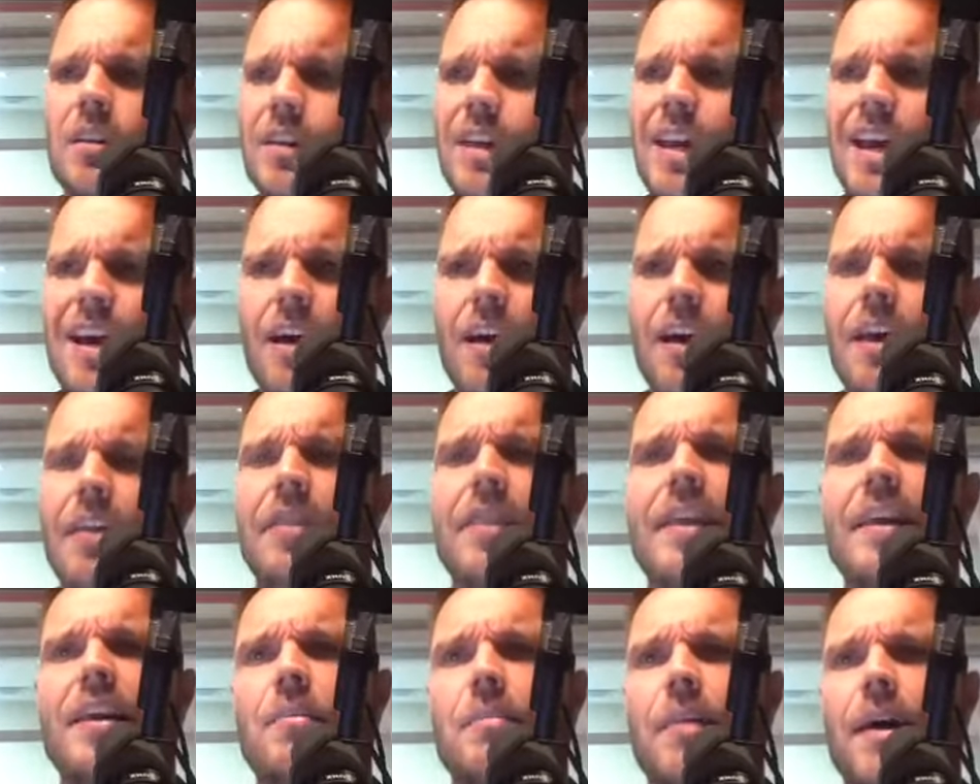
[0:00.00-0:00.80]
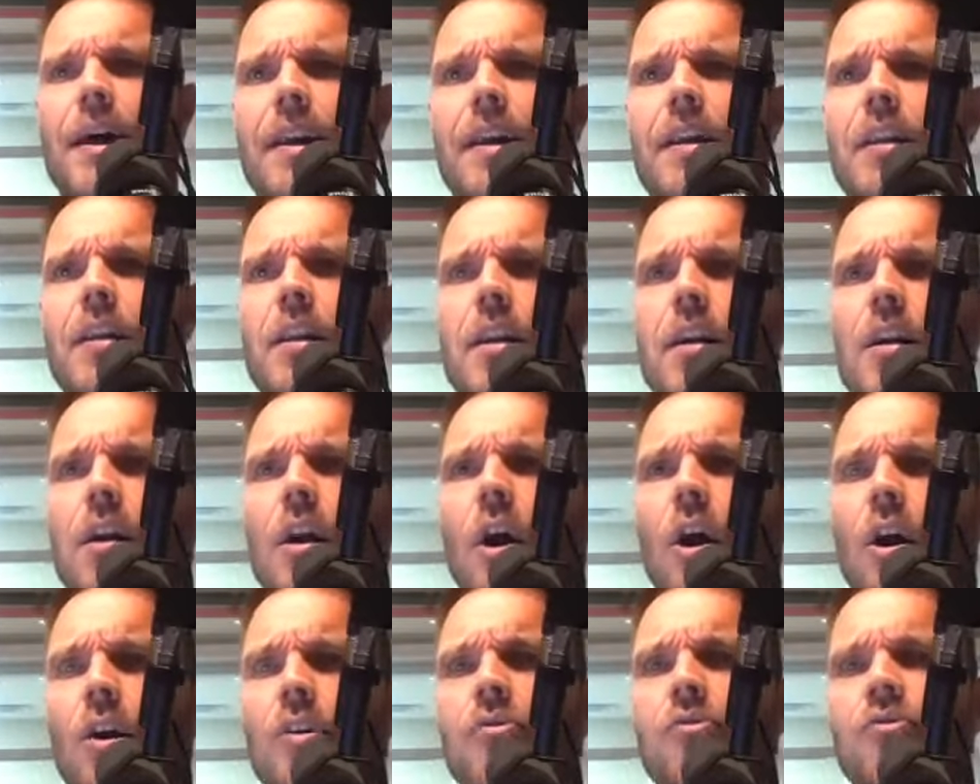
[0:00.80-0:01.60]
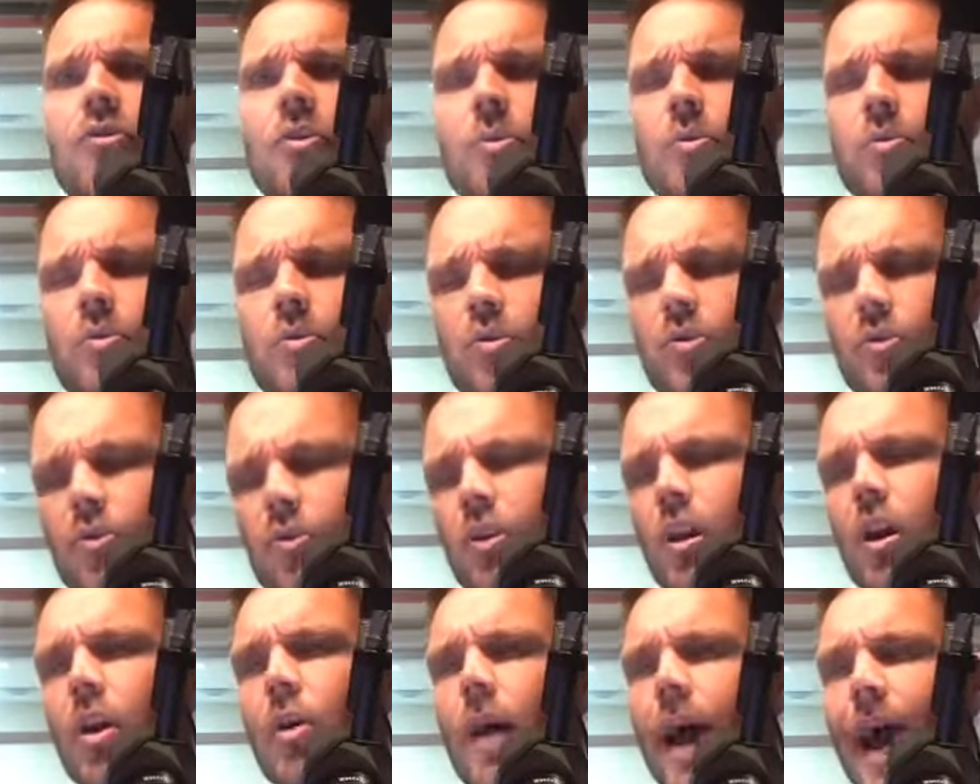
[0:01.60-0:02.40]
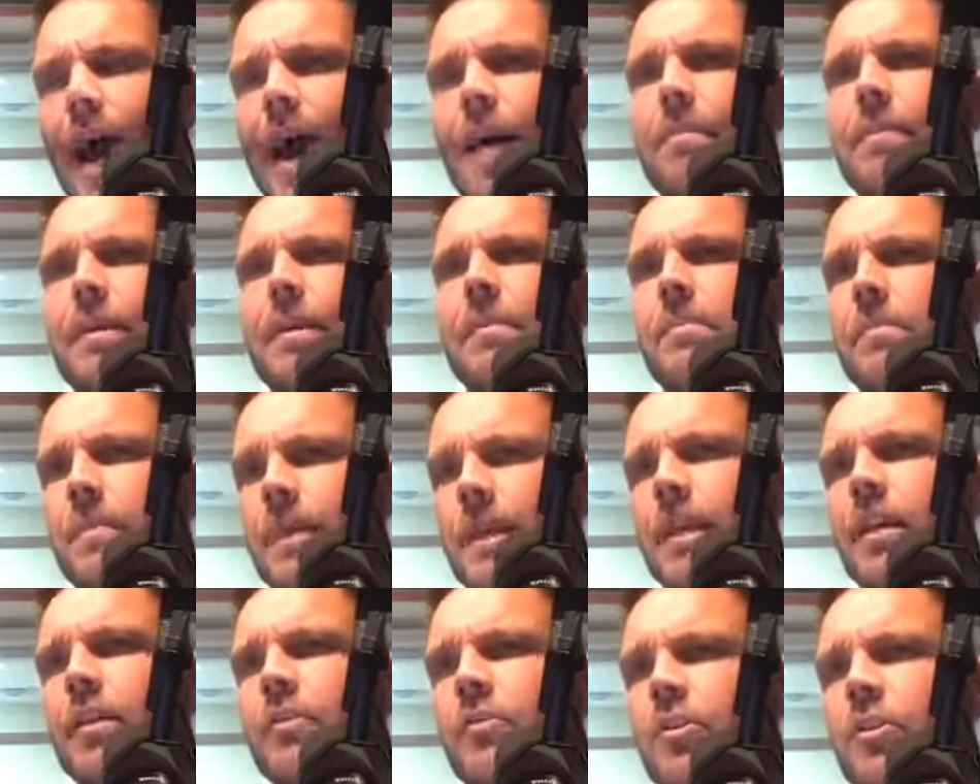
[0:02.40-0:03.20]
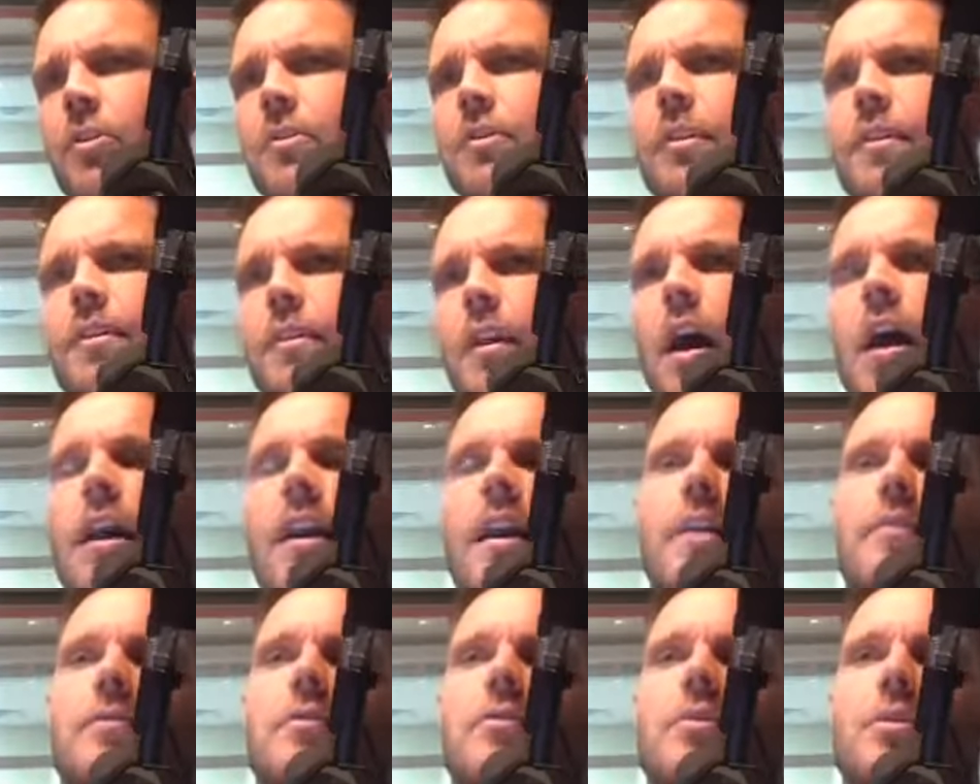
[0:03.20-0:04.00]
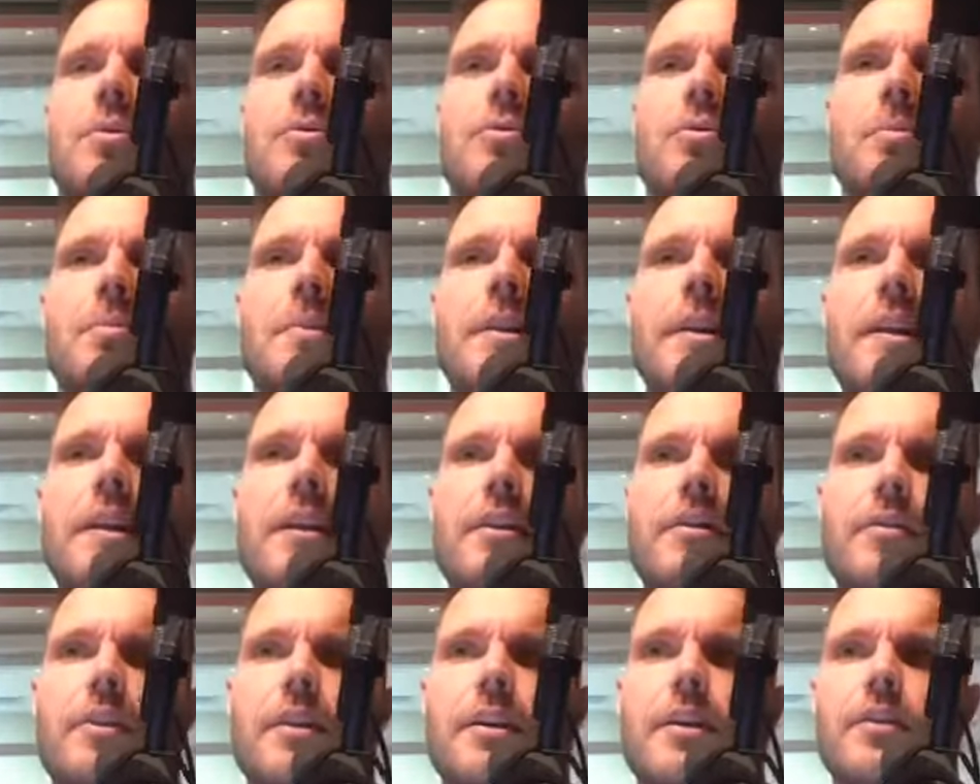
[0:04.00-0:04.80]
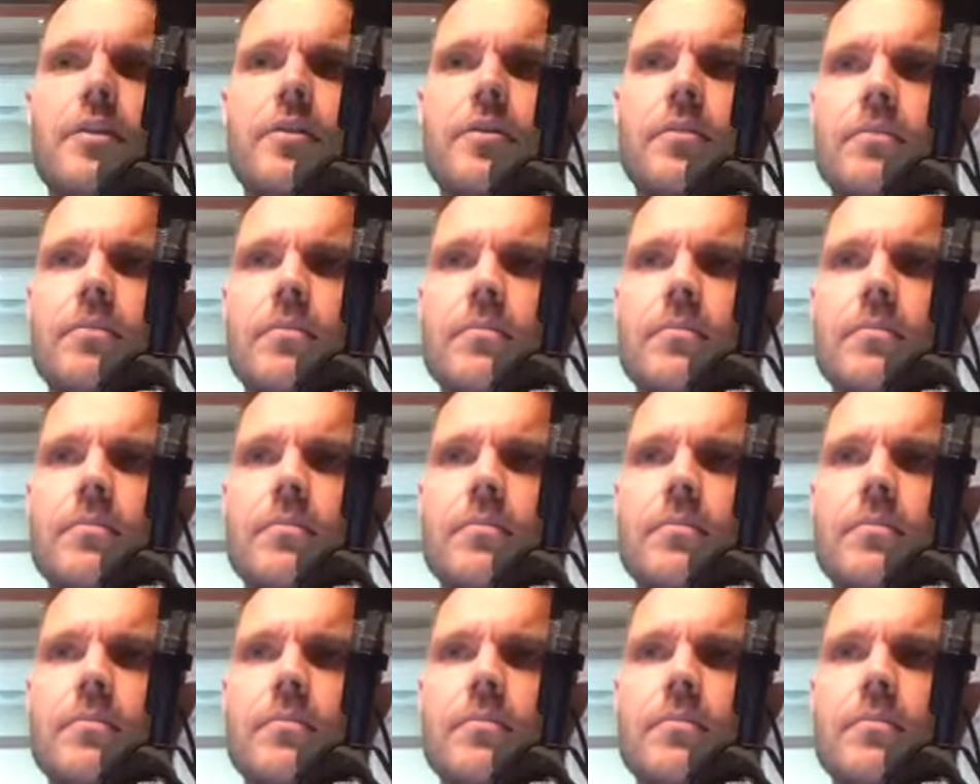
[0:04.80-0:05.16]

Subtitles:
Yeah, and think about it. Aren't you so happy me and you did not have social media as kids?